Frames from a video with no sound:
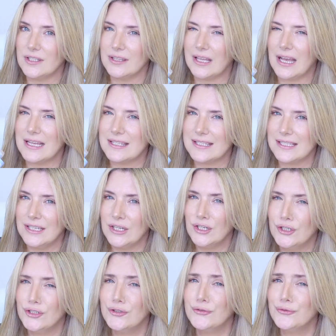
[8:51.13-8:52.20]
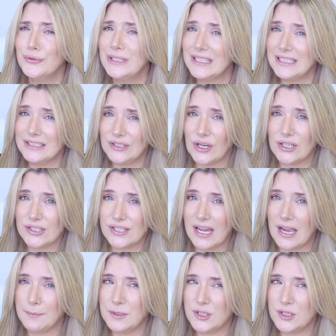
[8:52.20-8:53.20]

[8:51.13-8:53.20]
to last a really long time.